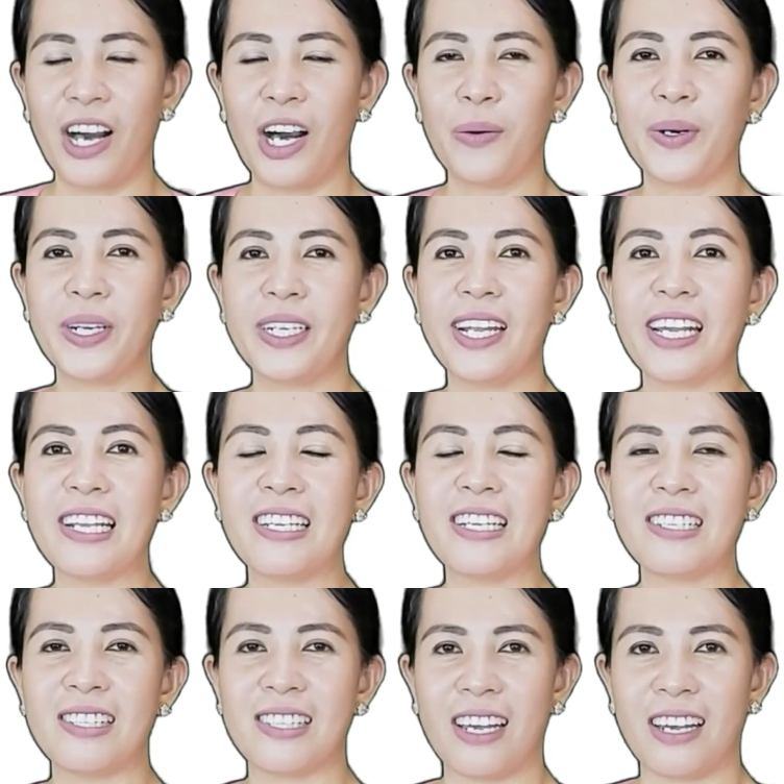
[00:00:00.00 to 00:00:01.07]
Our
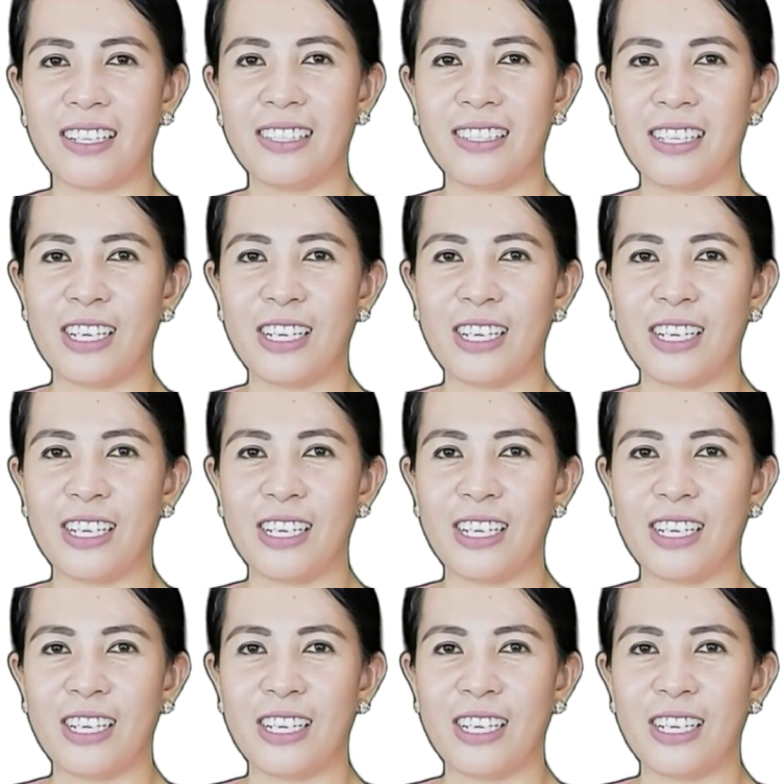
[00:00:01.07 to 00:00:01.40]
dining set